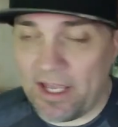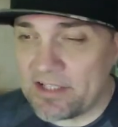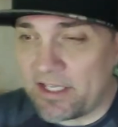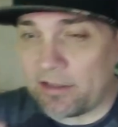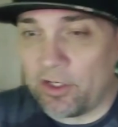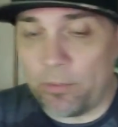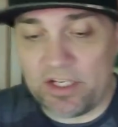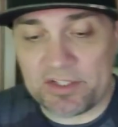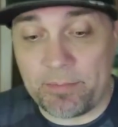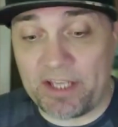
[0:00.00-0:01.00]
As that little bit
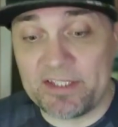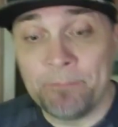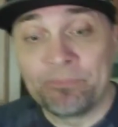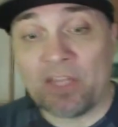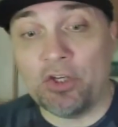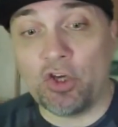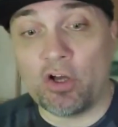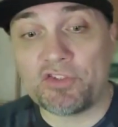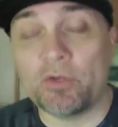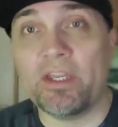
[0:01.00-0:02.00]
of spice. And you're
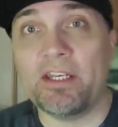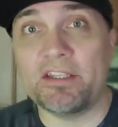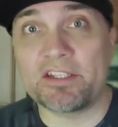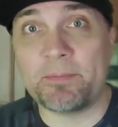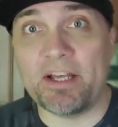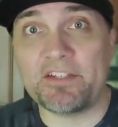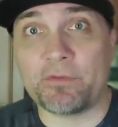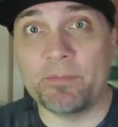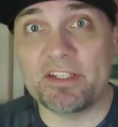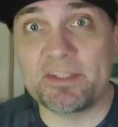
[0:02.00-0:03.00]
also getting the spice
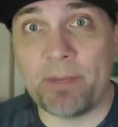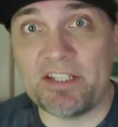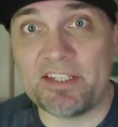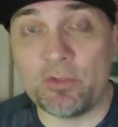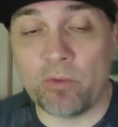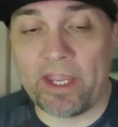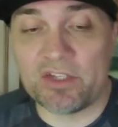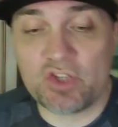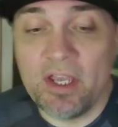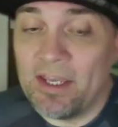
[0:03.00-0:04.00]
from the spicy
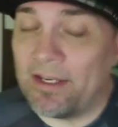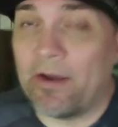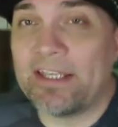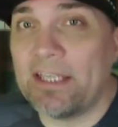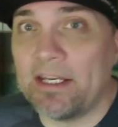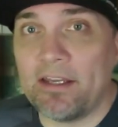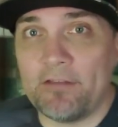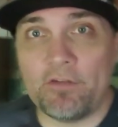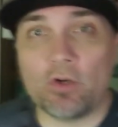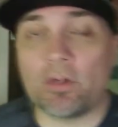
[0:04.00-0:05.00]
ranch. Now, I get it.
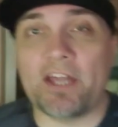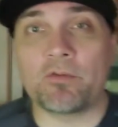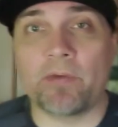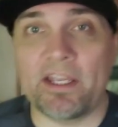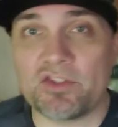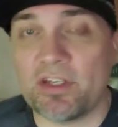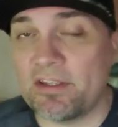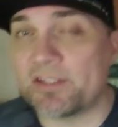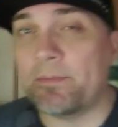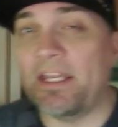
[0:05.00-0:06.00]
If you don't like ranch,
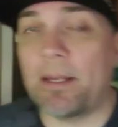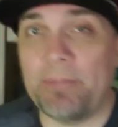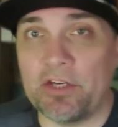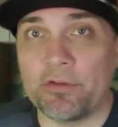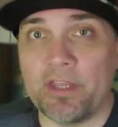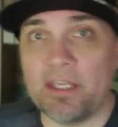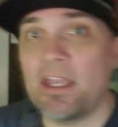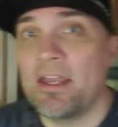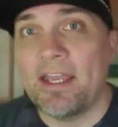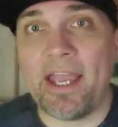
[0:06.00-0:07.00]
this may not be your thing.
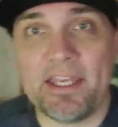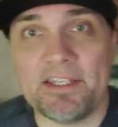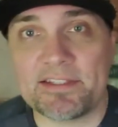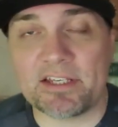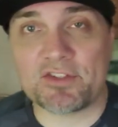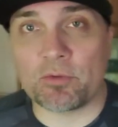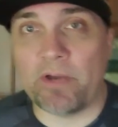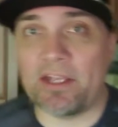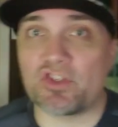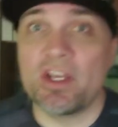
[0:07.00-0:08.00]
eighty-six the
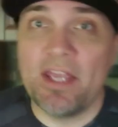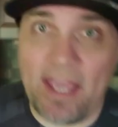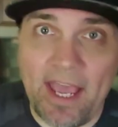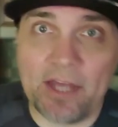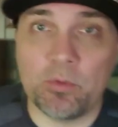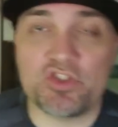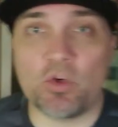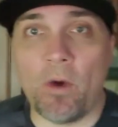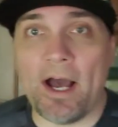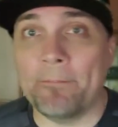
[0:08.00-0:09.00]
ranch. Add what you
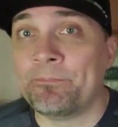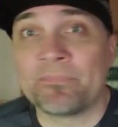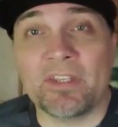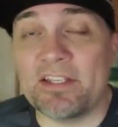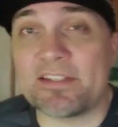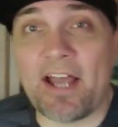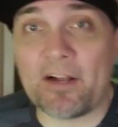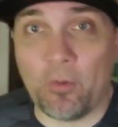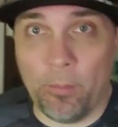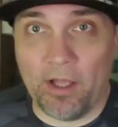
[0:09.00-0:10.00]
want. It's
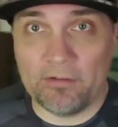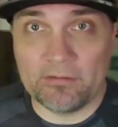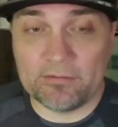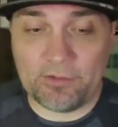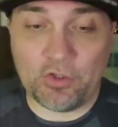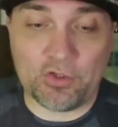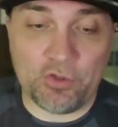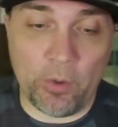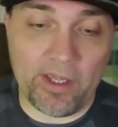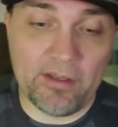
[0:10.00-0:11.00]
Taco Bell. You can
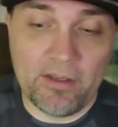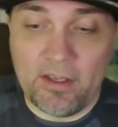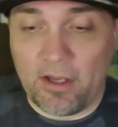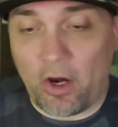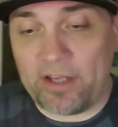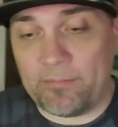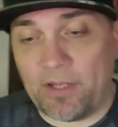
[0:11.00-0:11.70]
do it. All right.